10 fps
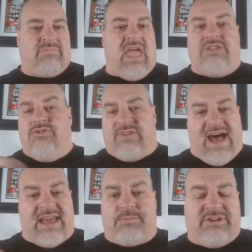And you've
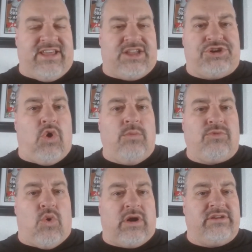got to protect your home
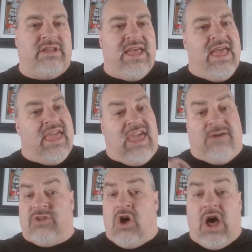court.
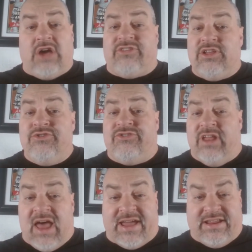If the Hawks lose
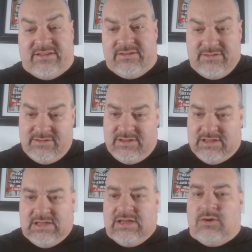tonight,
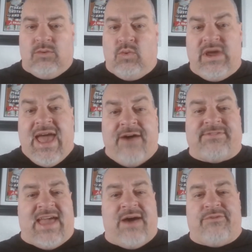we have
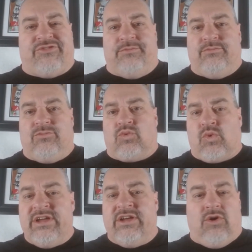to have some
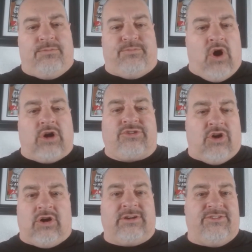real
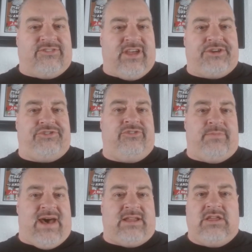heart-to-heart discussions
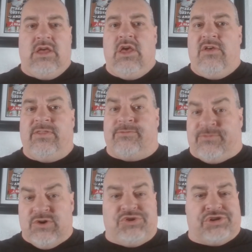about the
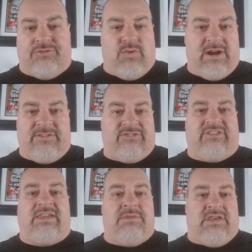future of where this
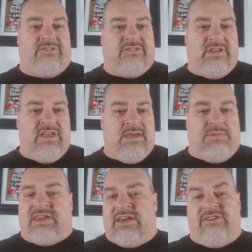team is.
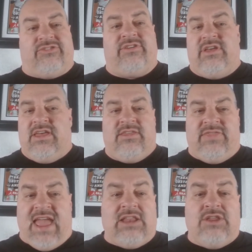Because
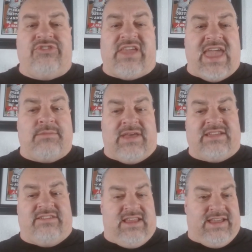they lose a game
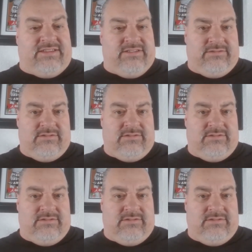like tonight,